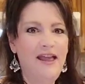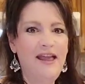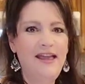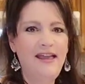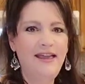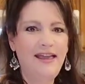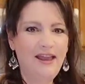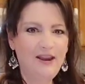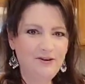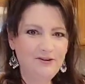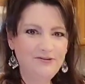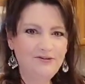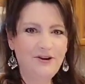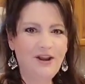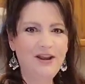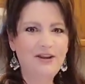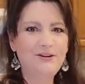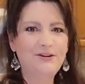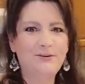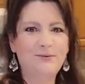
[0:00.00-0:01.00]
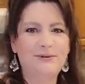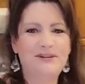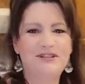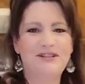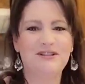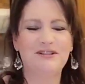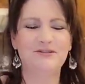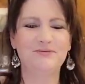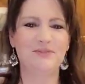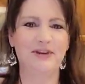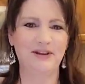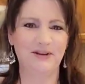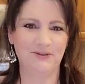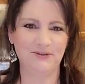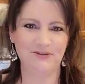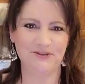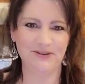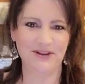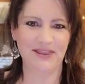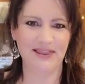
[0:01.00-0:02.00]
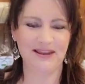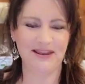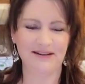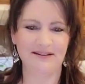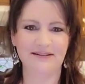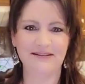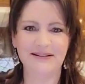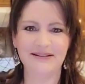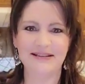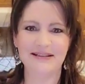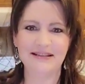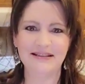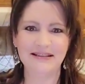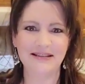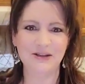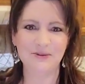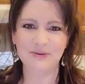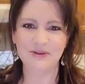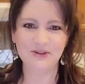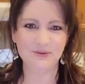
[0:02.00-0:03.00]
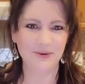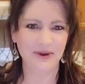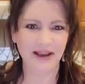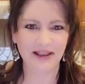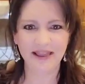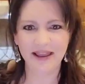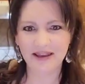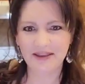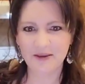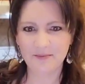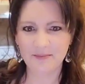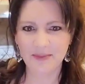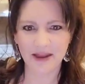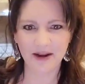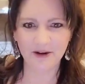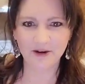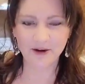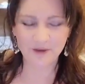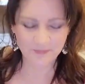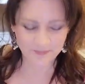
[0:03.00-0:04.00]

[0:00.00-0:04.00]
air fryer, which is right over there, and see which way I like them better.